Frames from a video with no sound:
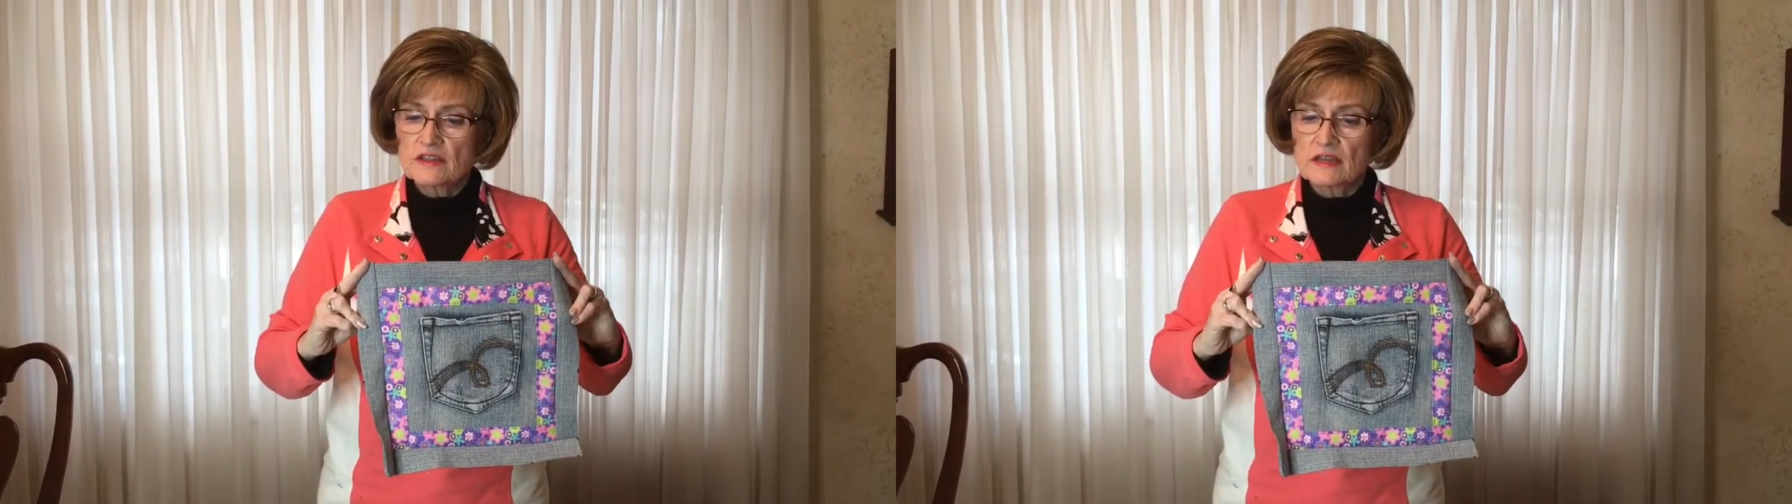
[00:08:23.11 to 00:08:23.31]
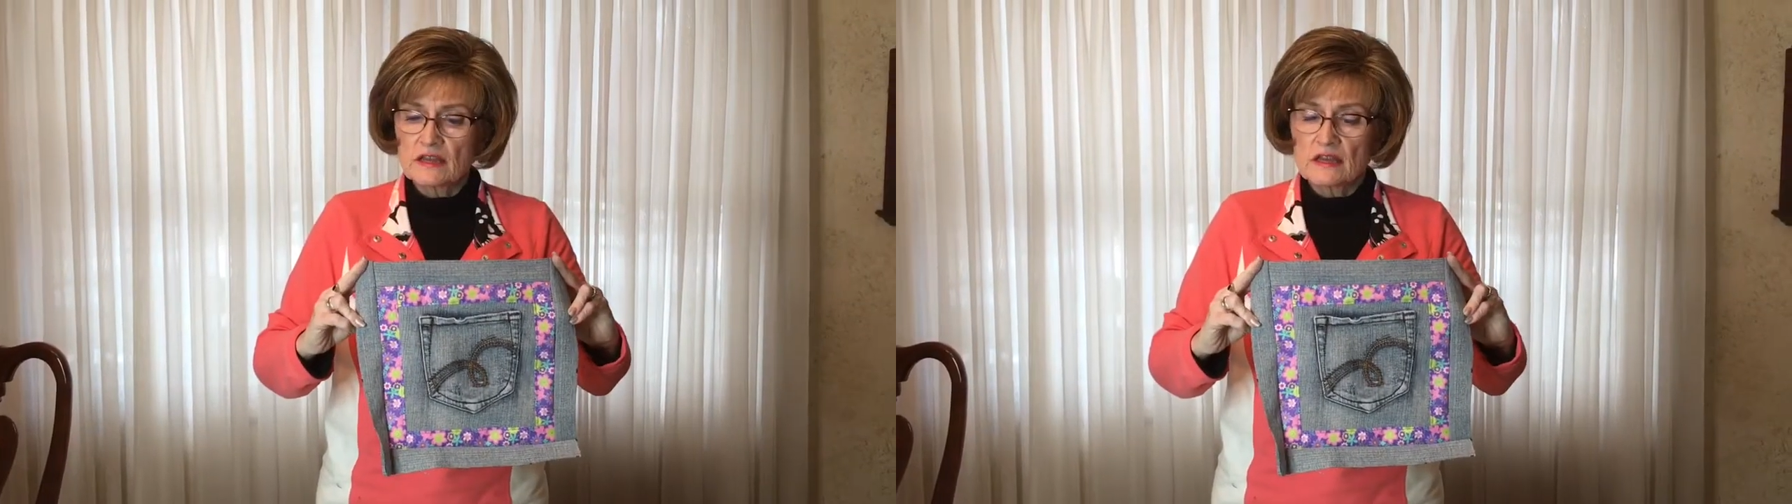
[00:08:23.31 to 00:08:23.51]

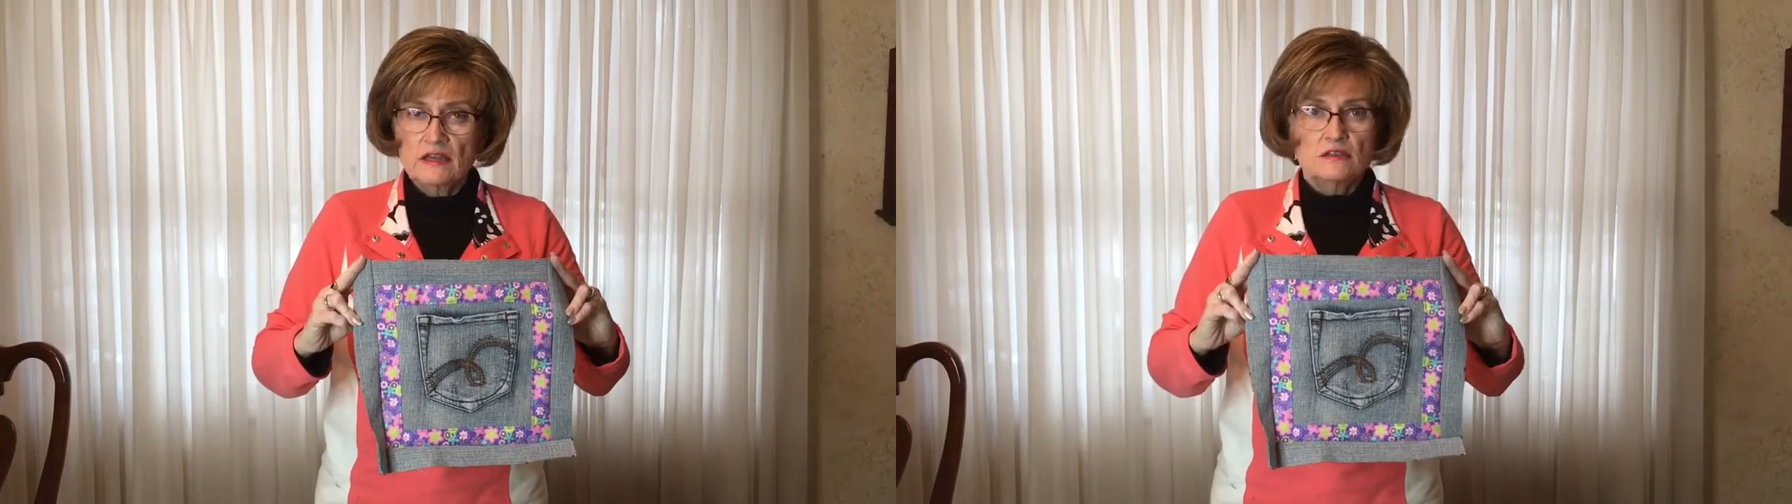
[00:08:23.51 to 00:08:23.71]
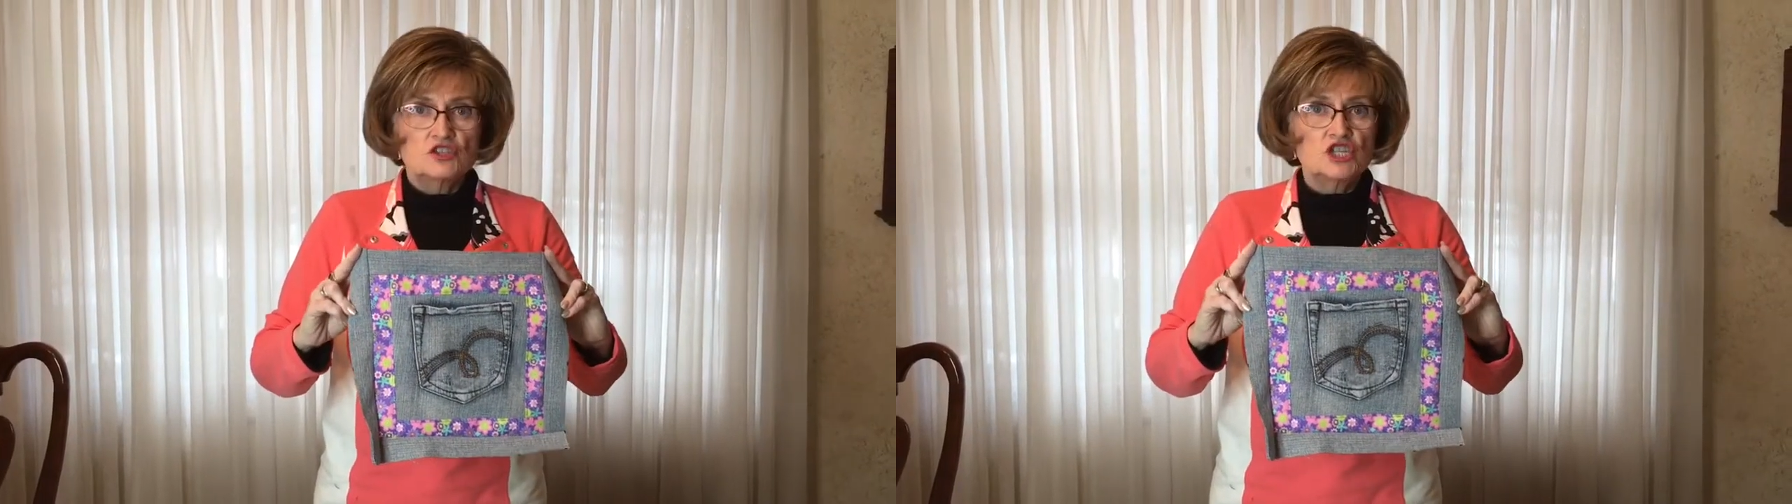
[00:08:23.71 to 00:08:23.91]
the
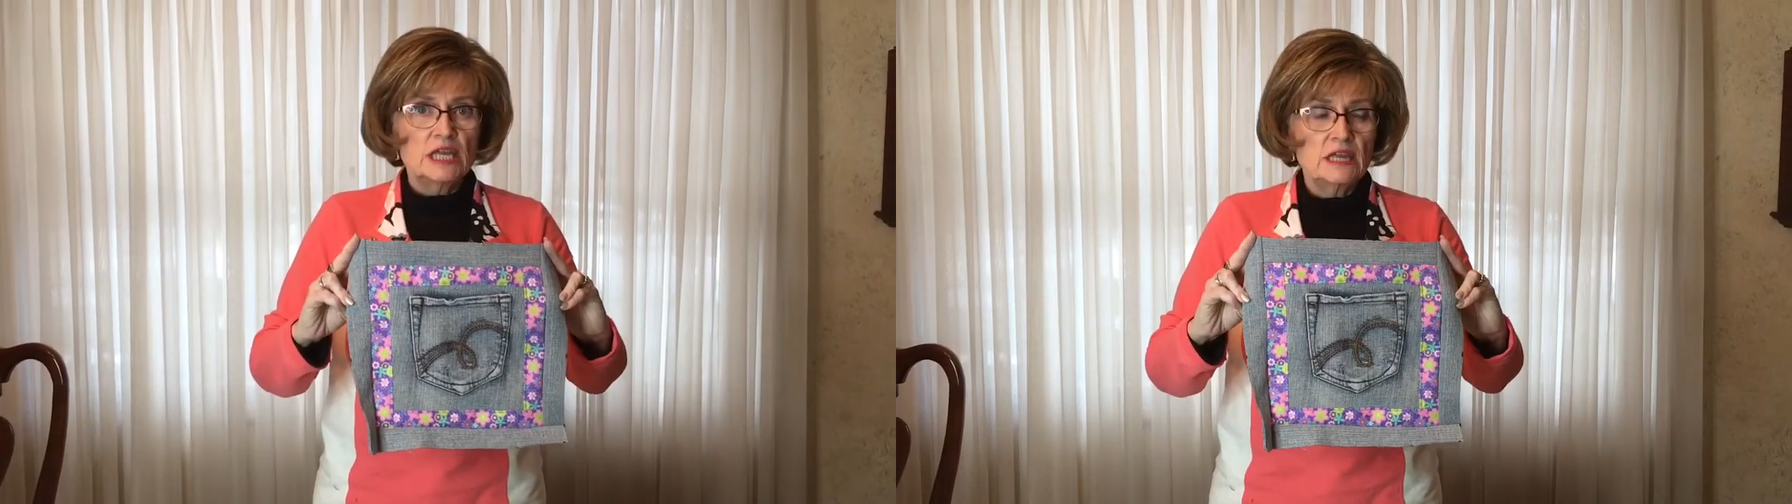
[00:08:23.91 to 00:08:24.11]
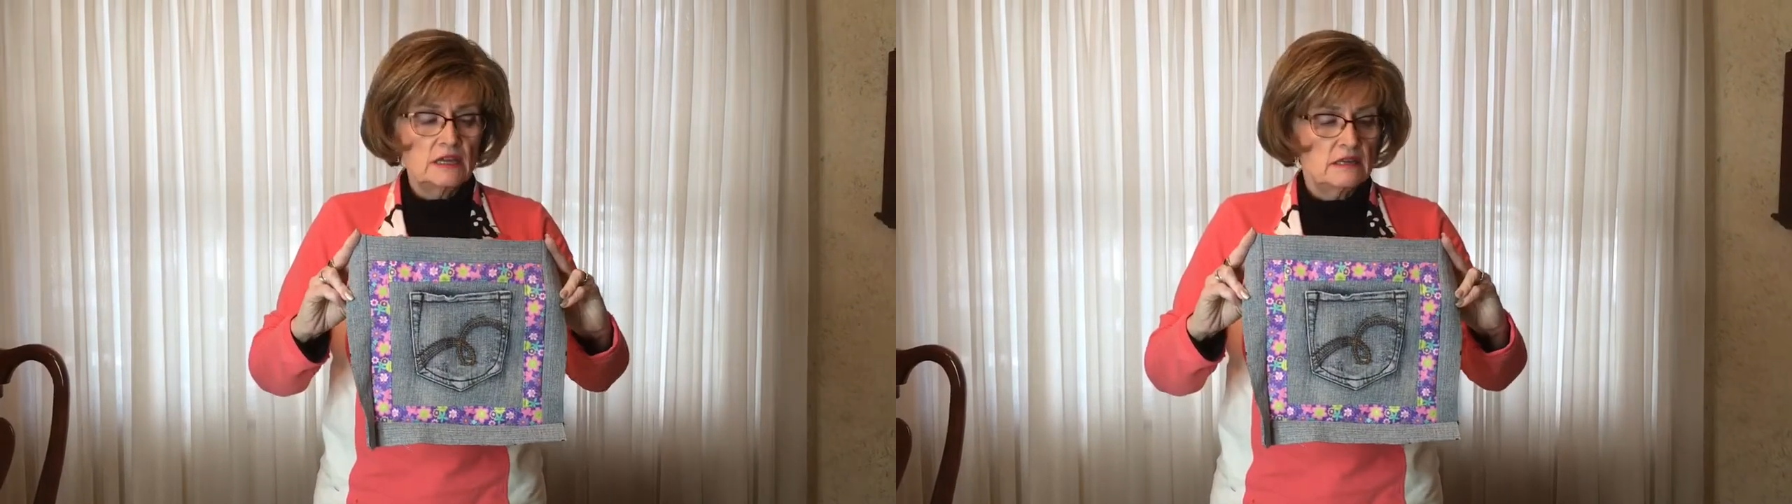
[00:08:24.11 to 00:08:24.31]

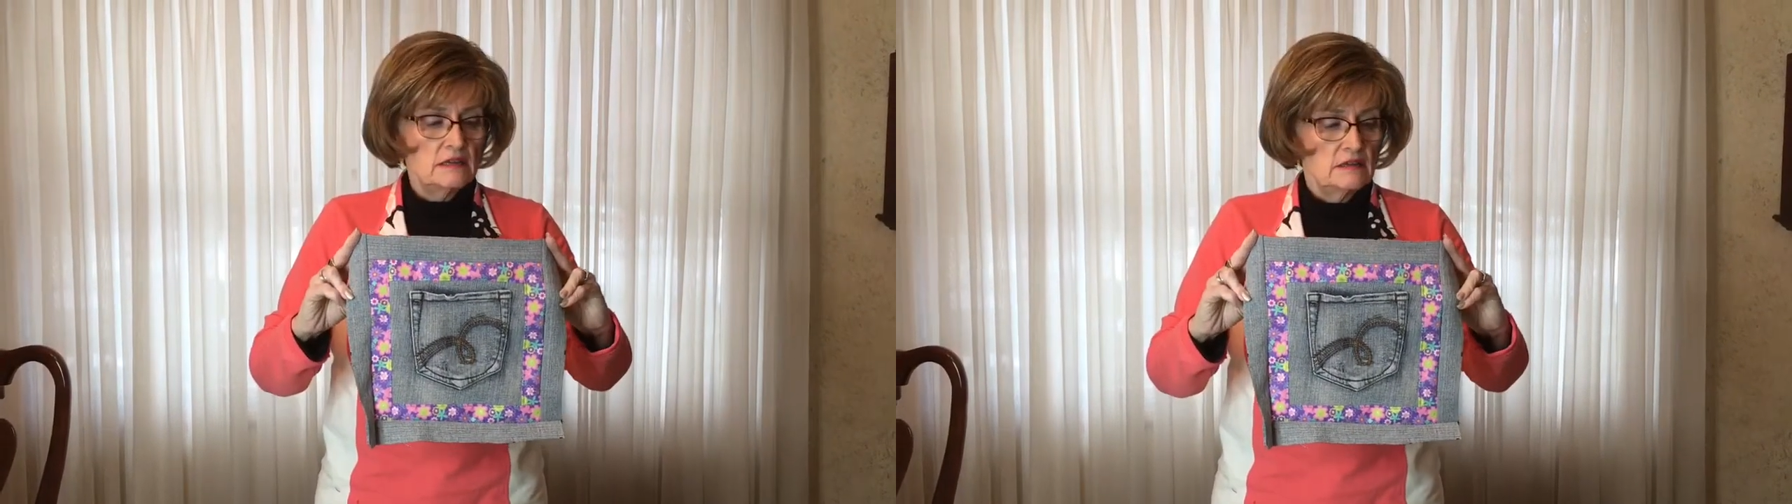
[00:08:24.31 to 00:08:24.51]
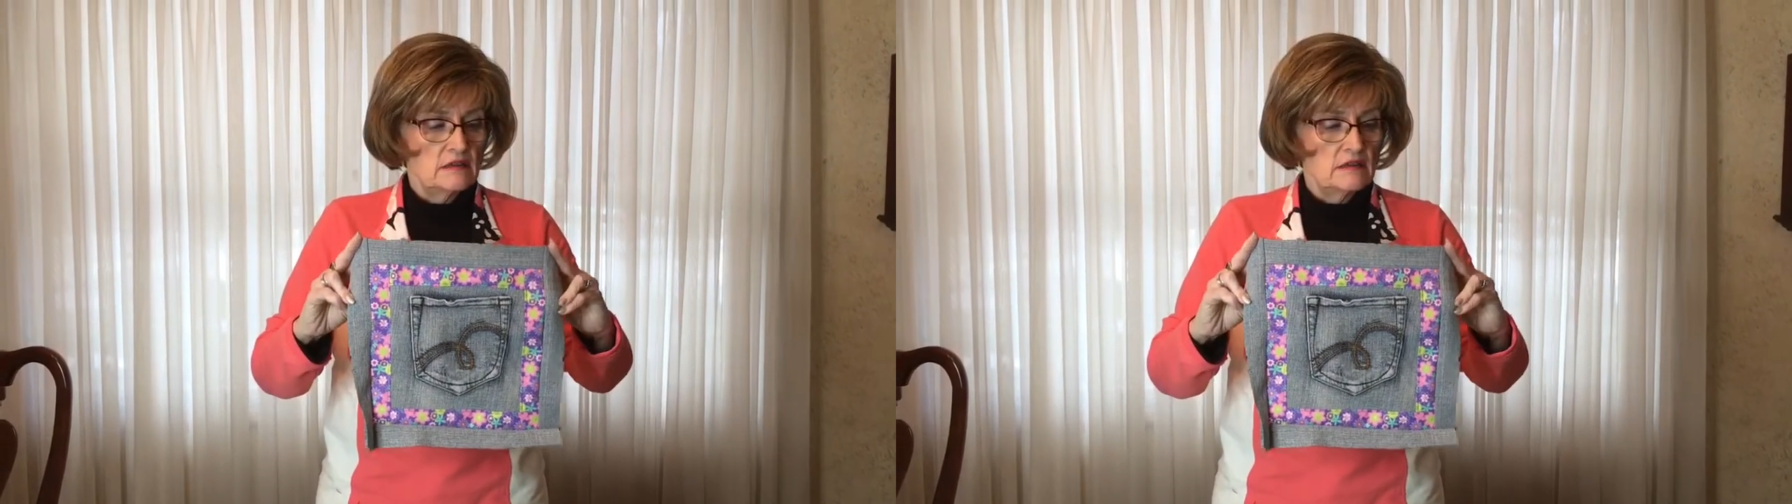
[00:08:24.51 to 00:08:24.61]
jean